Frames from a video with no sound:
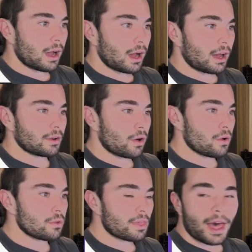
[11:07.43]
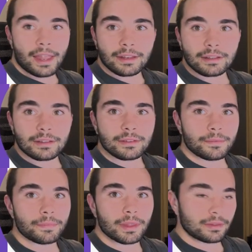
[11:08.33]
I know that
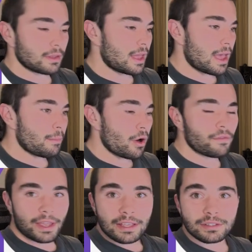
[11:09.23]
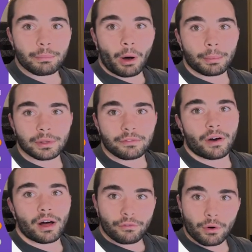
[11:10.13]
MOV is a popular
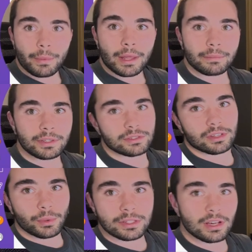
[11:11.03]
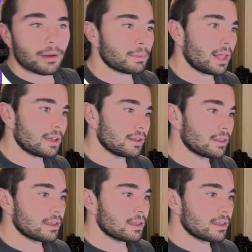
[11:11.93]
file format because of QuickTime Player,